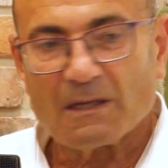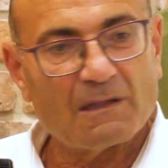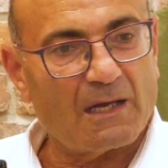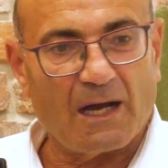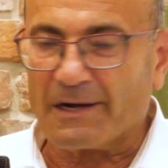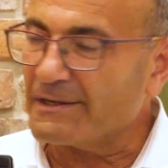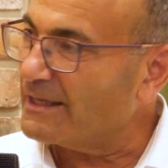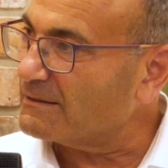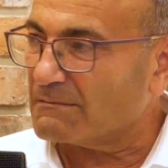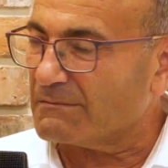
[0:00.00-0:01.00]
They are
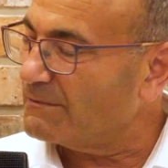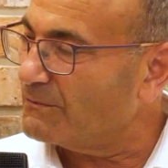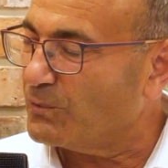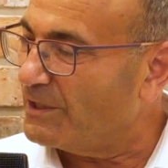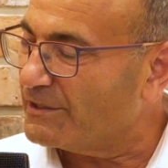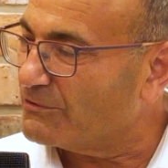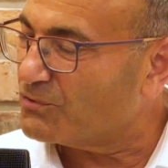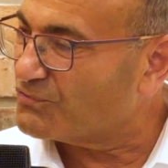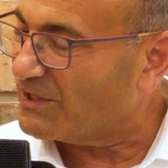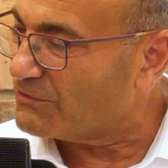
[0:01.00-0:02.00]
not willing
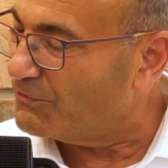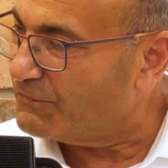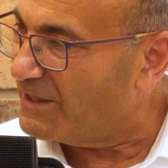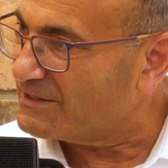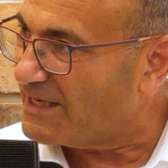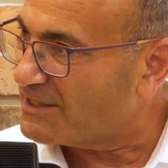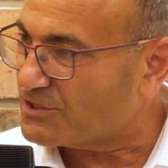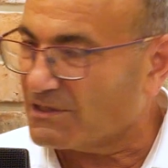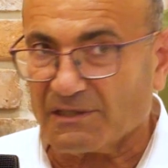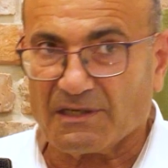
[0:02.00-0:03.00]
to sacrifice
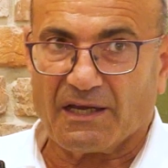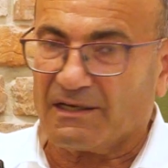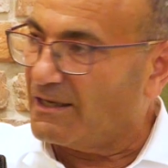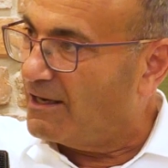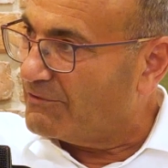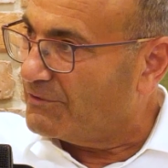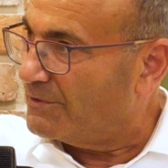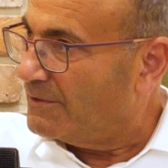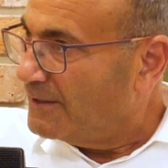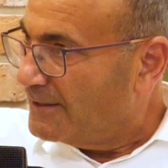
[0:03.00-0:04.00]
actually any
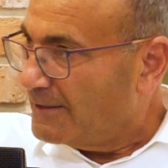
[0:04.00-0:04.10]
other,